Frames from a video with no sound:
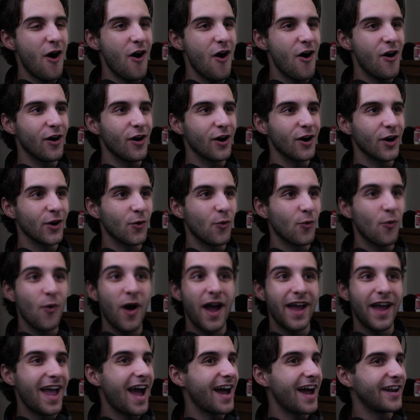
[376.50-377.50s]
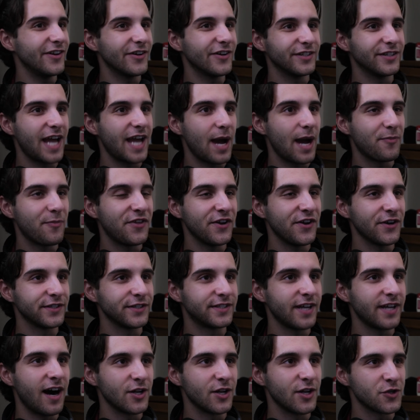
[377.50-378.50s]
are way out of your depth here,
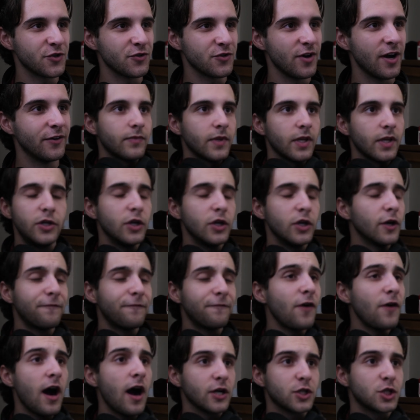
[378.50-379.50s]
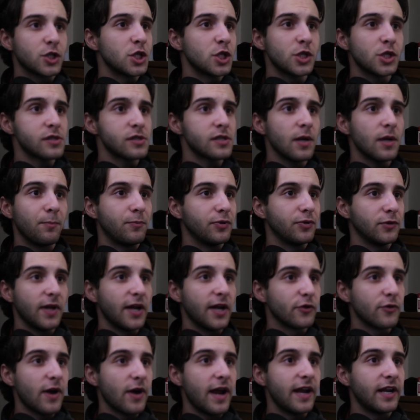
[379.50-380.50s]
Tanjiro. You're fucked. She just
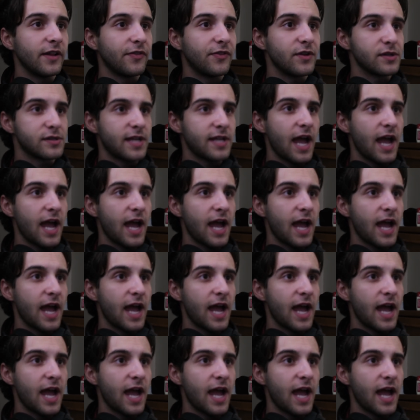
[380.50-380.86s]
obliterated this